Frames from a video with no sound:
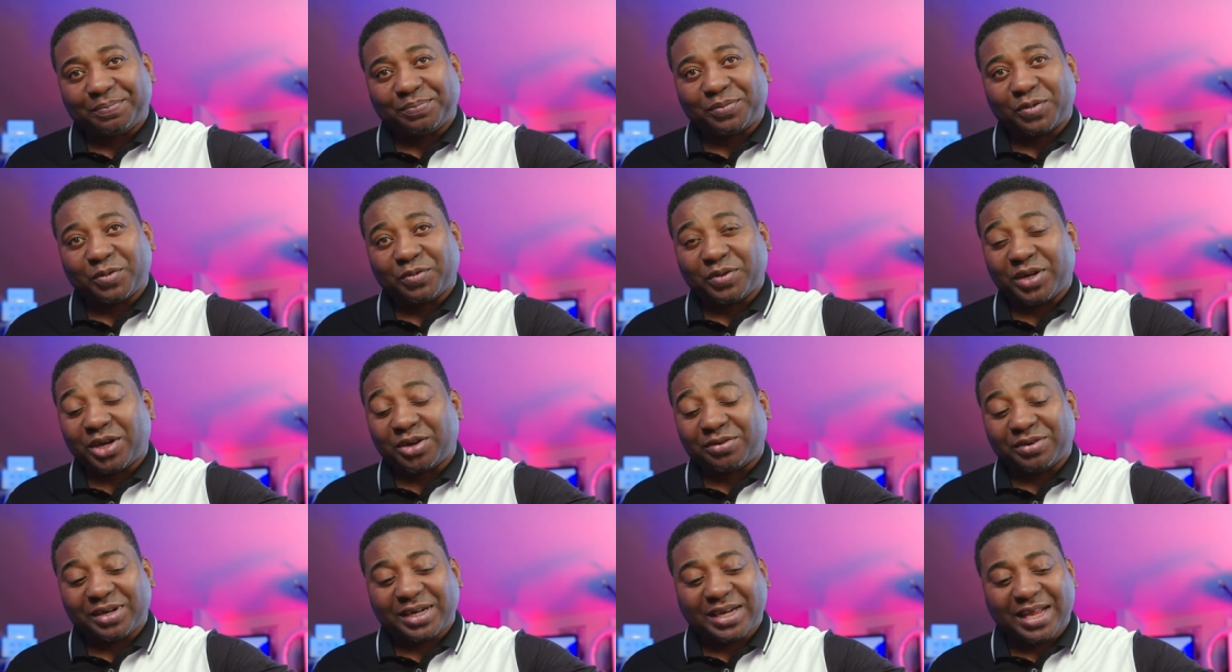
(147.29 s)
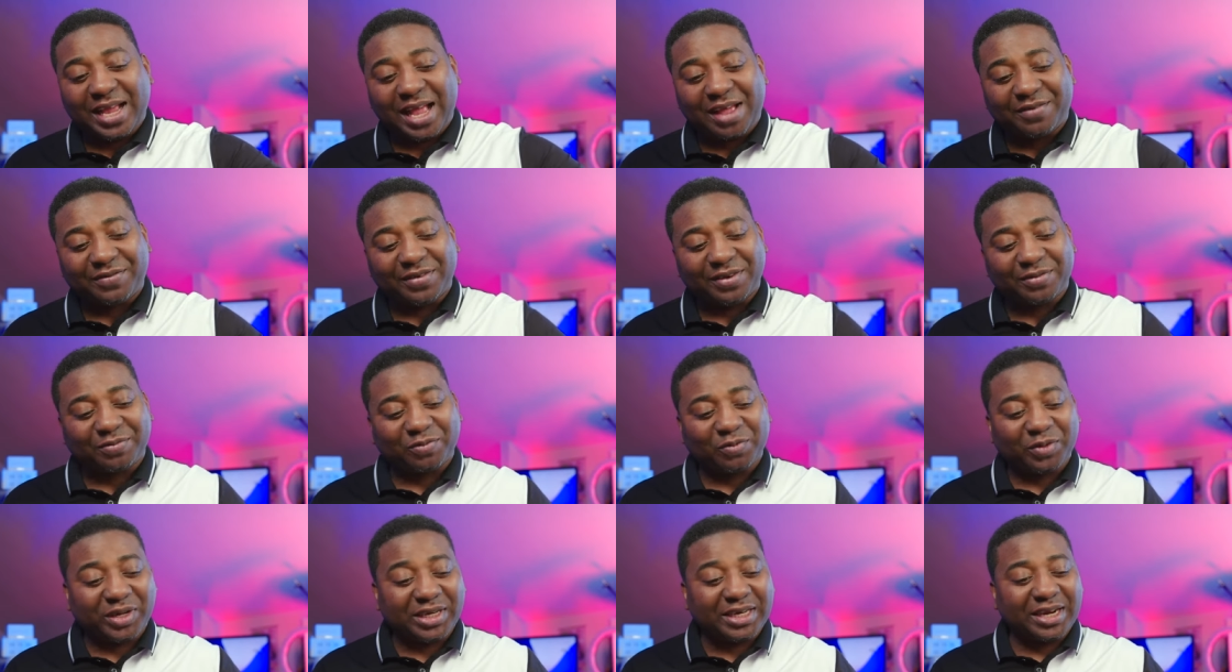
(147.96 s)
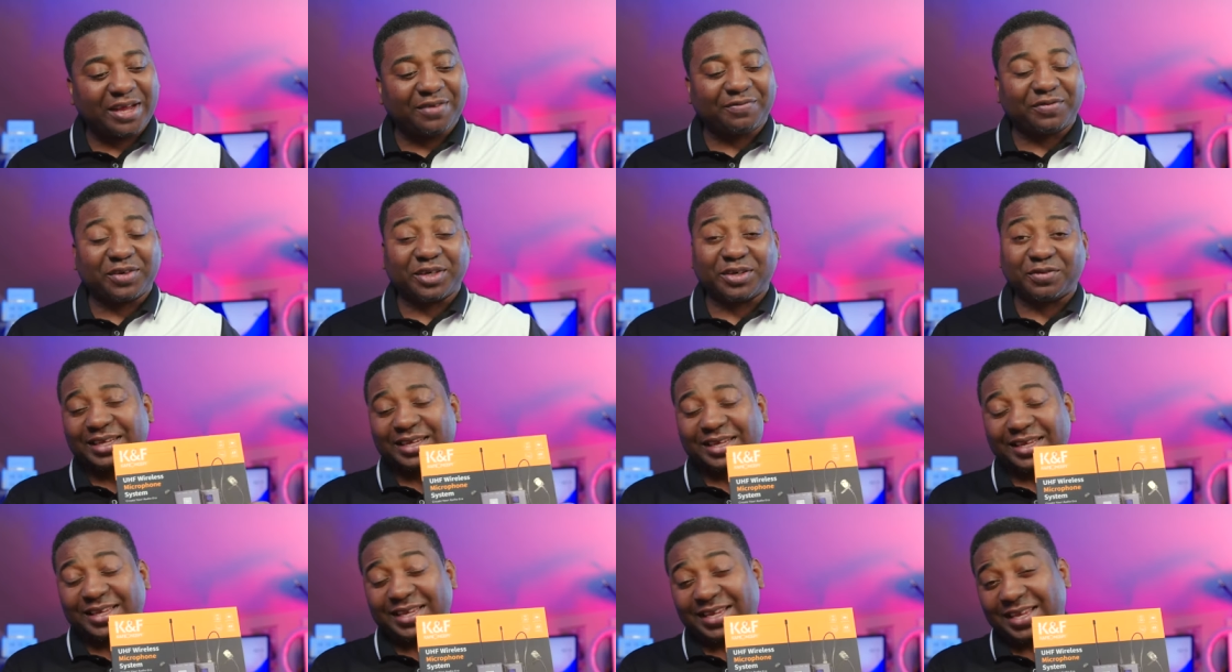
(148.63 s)
We already have a winner for the
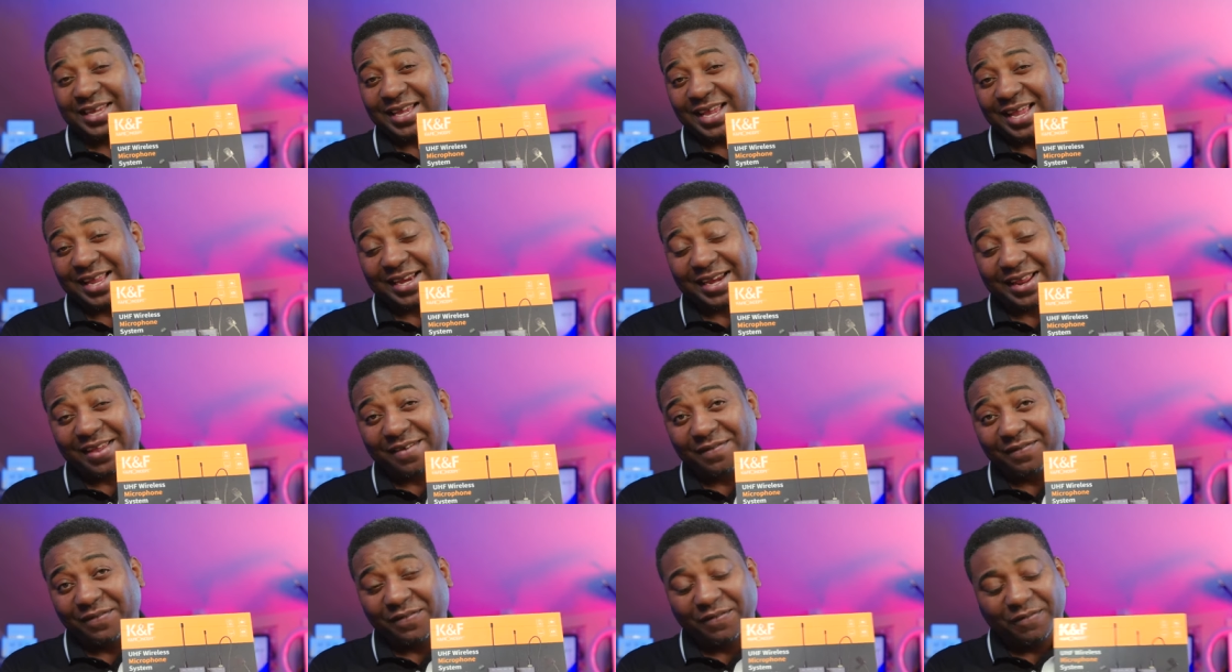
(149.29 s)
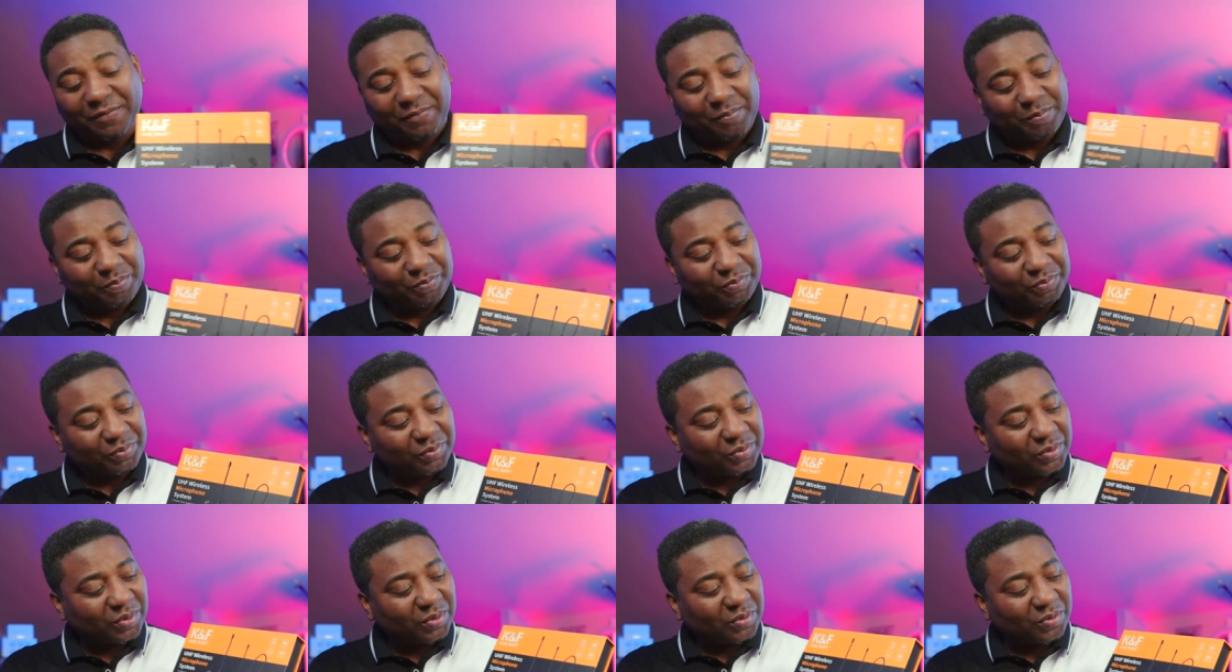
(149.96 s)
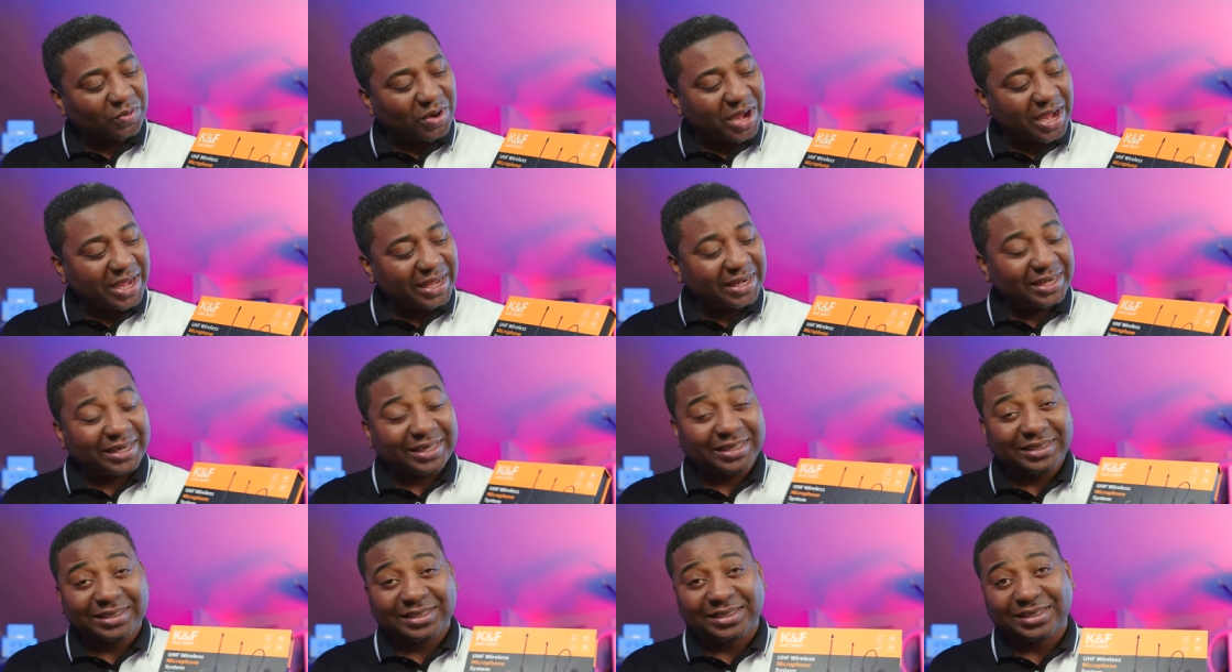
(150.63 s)
KNF
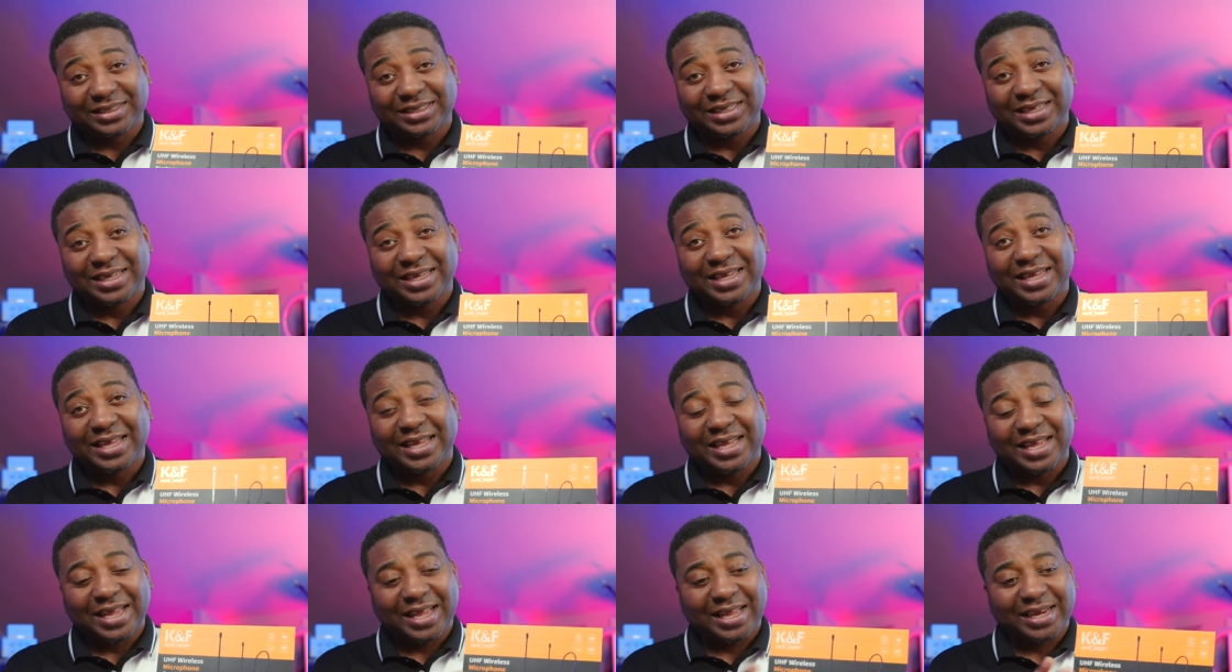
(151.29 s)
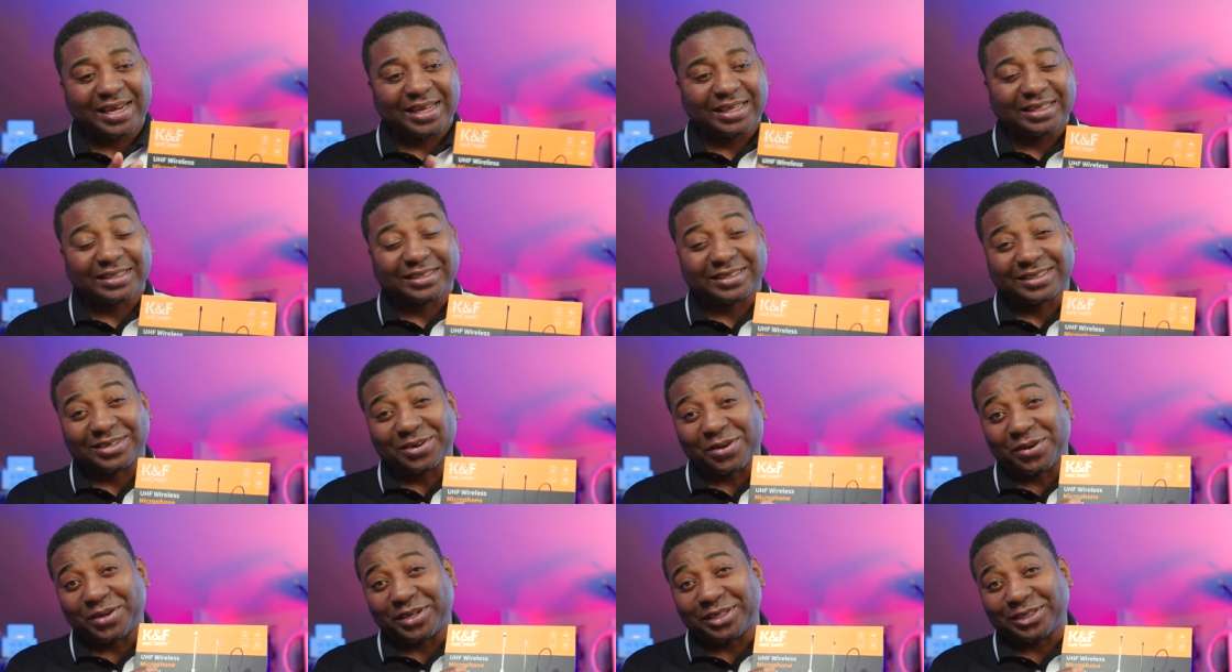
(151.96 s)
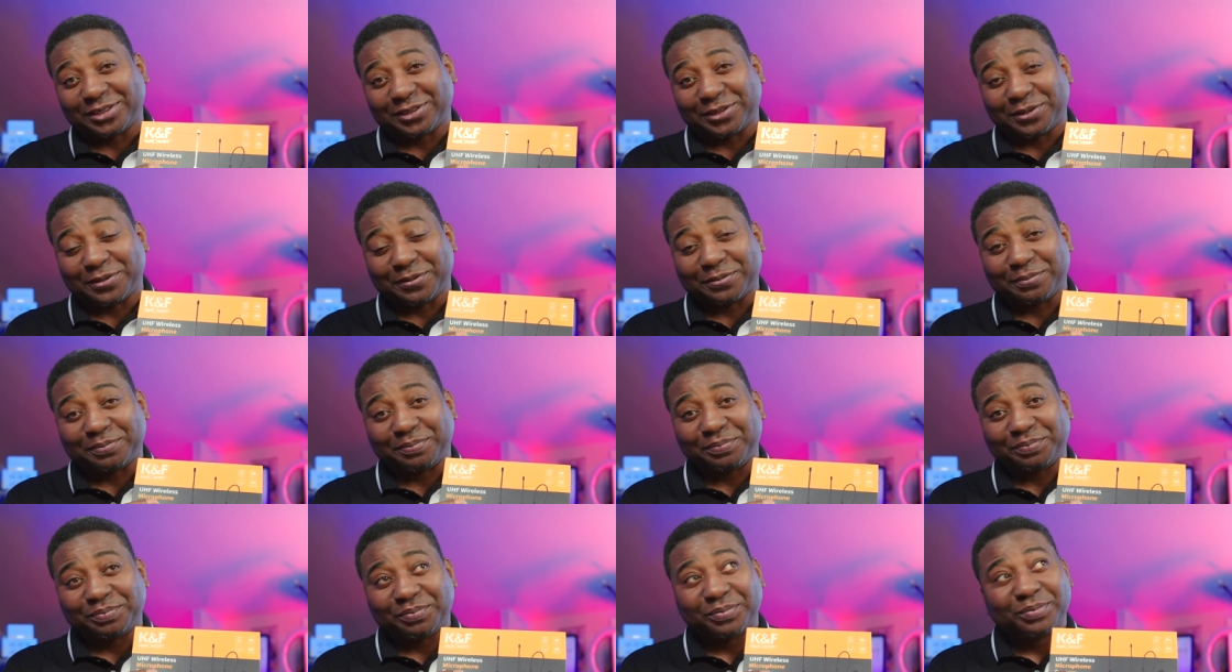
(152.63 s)
wireless, and it's going to
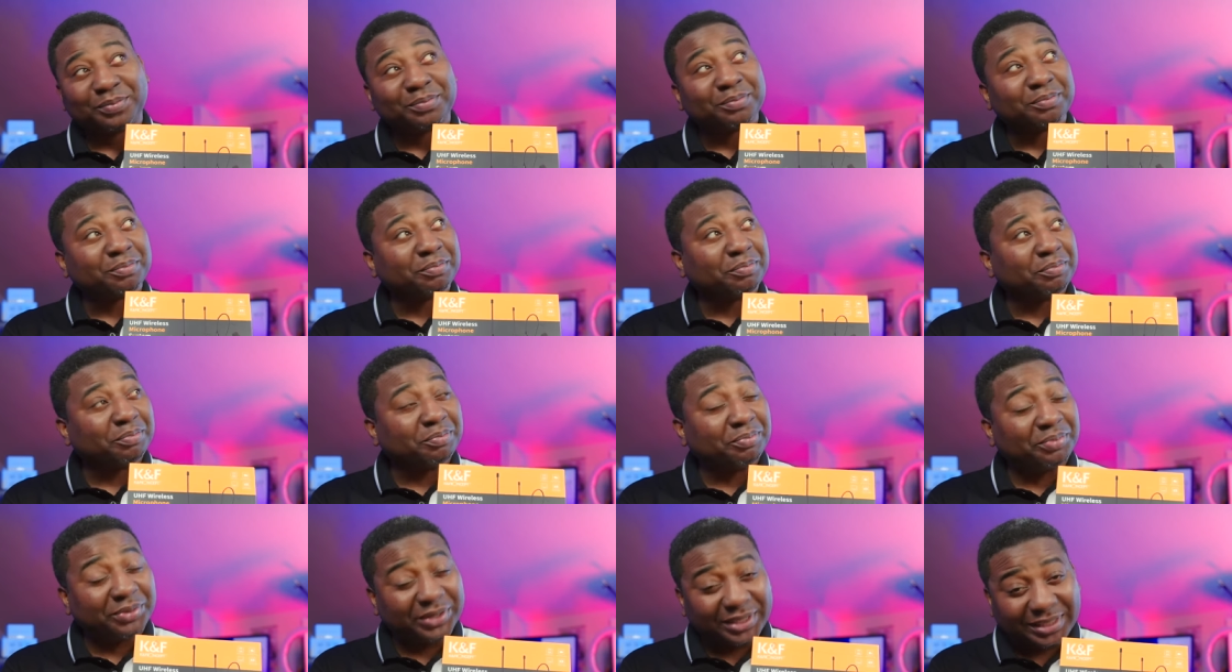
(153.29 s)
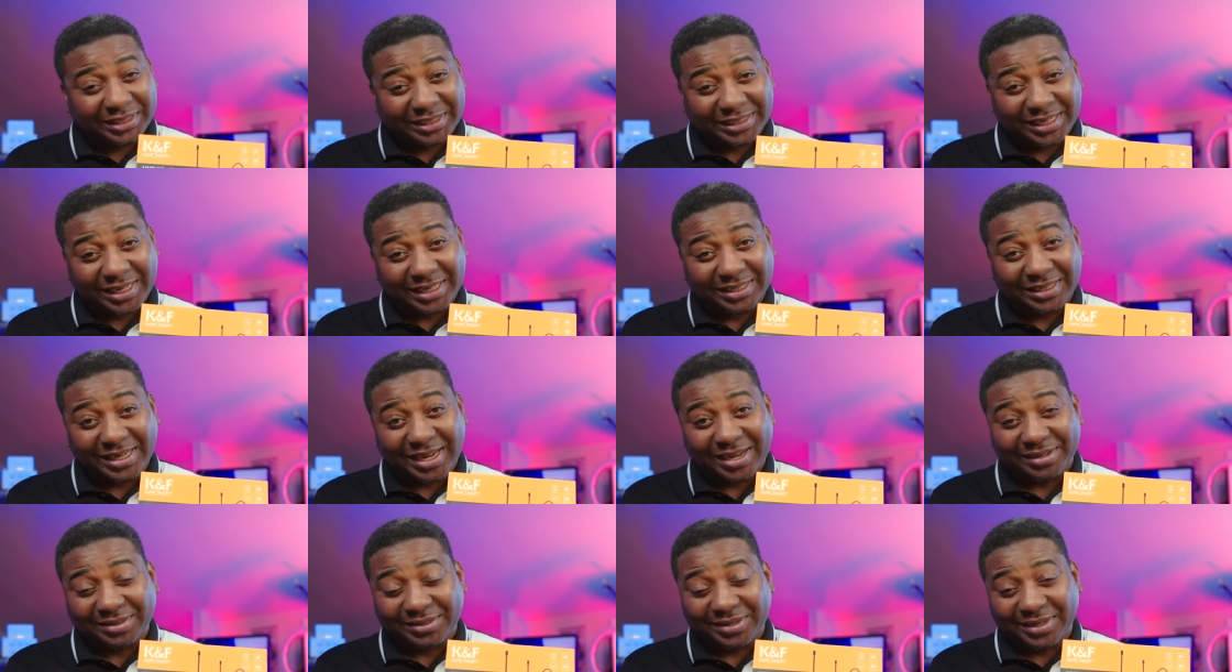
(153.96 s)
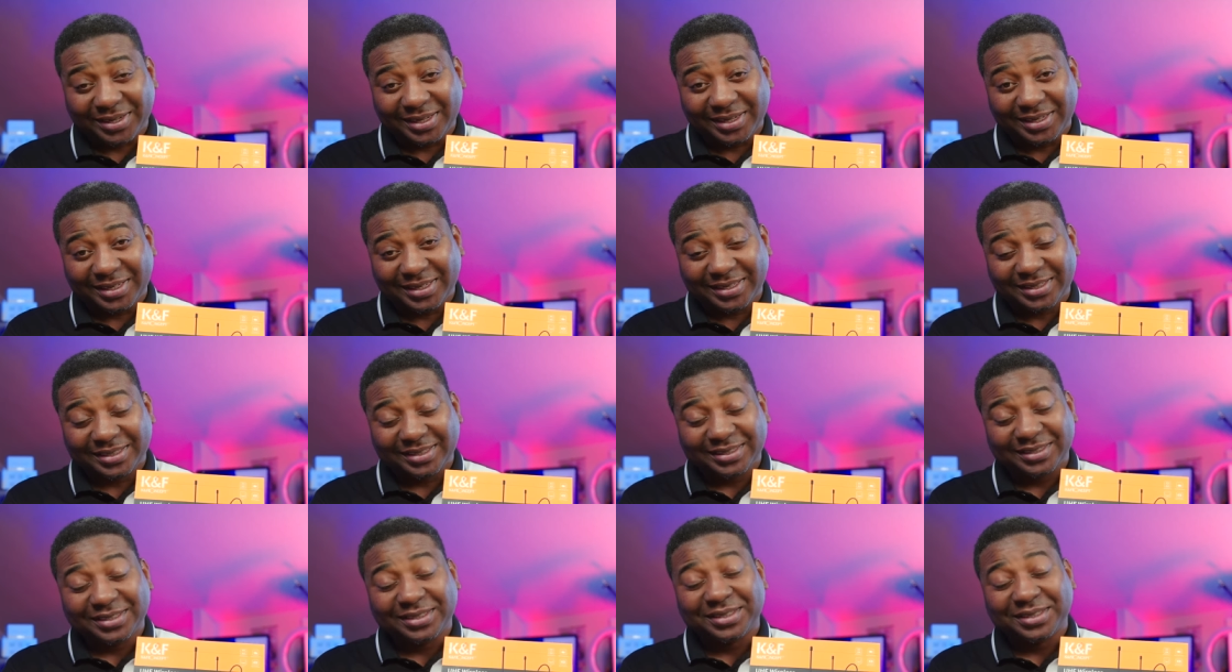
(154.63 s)
Bridget, I think.